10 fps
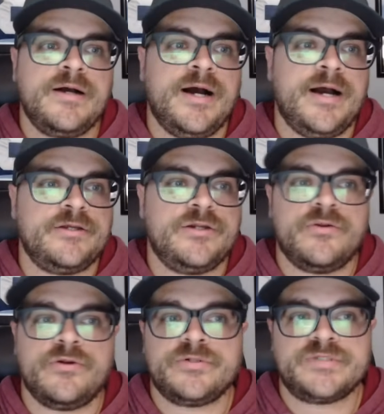
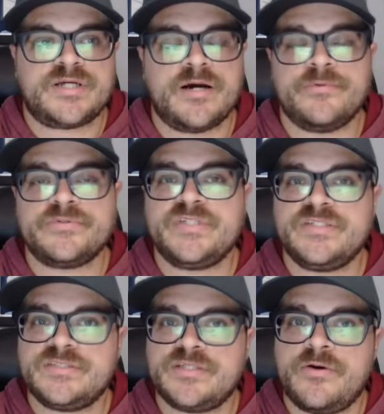There was a couple
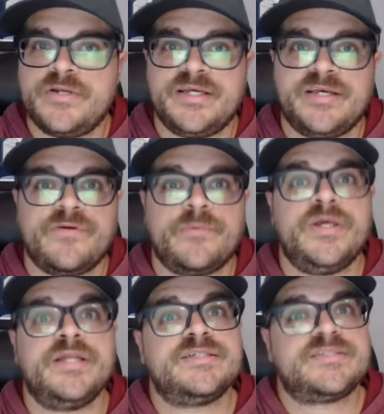seasons ago, he didn't give up
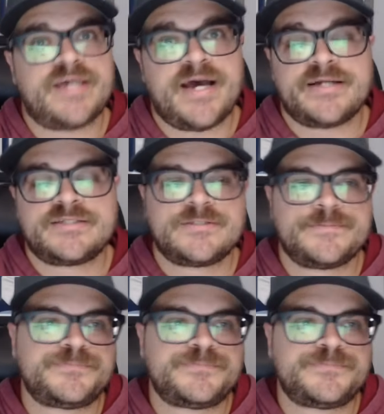any sacks.